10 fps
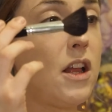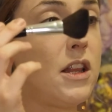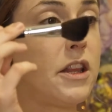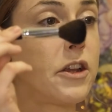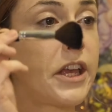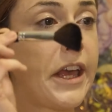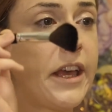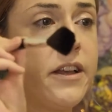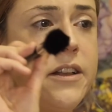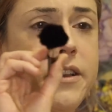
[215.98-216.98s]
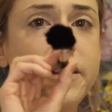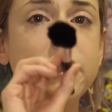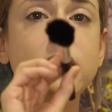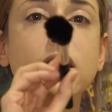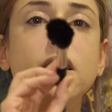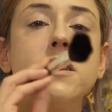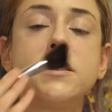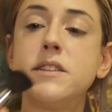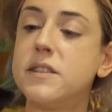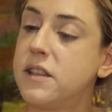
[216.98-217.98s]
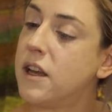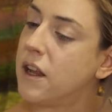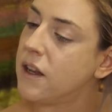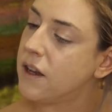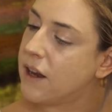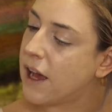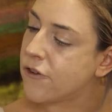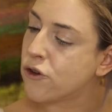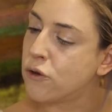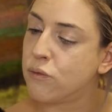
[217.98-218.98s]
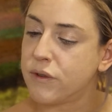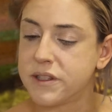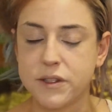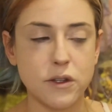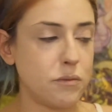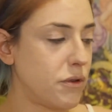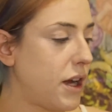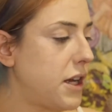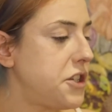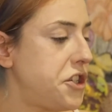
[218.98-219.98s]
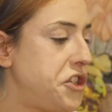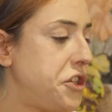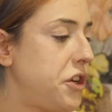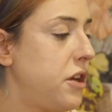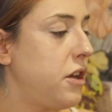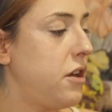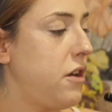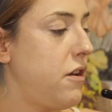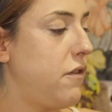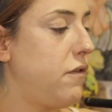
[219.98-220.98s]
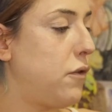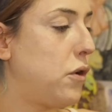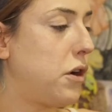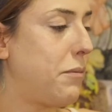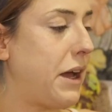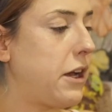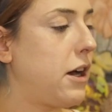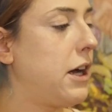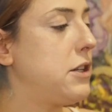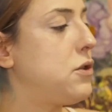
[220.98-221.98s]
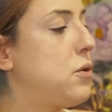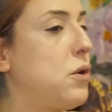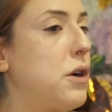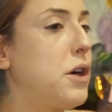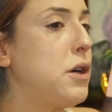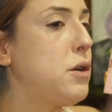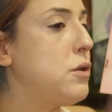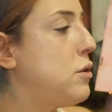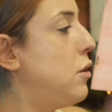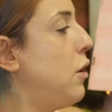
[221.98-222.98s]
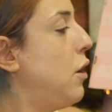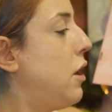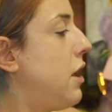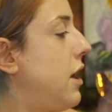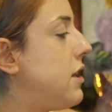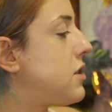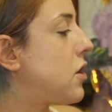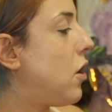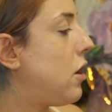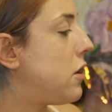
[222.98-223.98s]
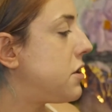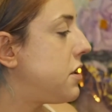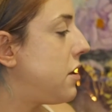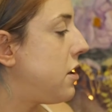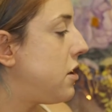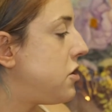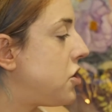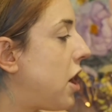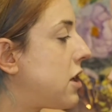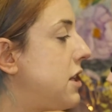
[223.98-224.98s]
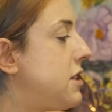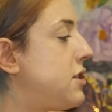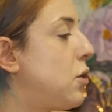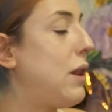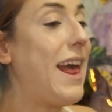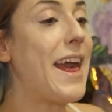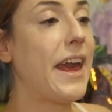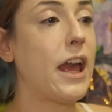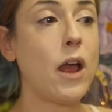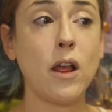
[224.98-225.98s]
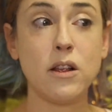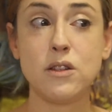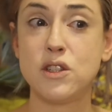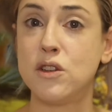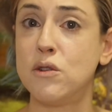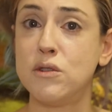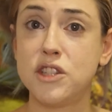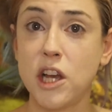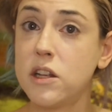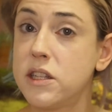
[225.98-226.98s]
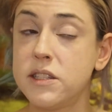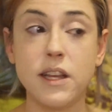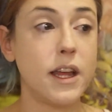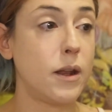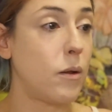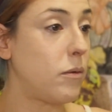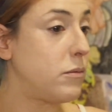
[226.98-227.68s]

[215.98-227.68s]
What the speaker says: looking, this is a natural bristle brush for my contour. It's called Chocolate Soleil, so chocolate sun.